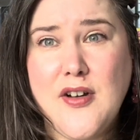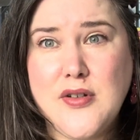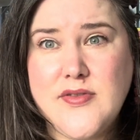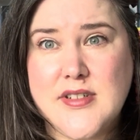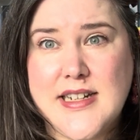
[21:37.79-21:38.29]

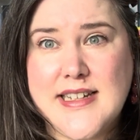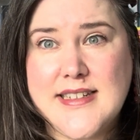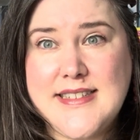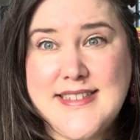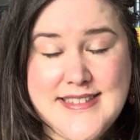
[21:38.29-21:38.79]
over it.
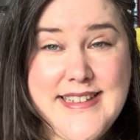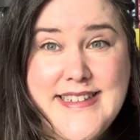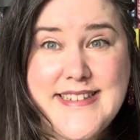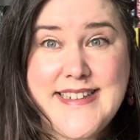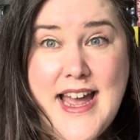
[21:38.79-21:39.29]

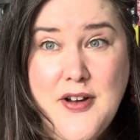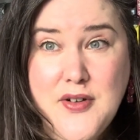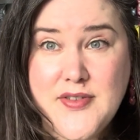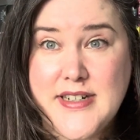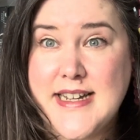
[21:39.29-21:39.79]
Like, get
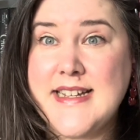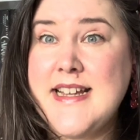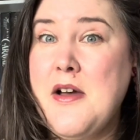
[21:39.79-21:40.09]
over it.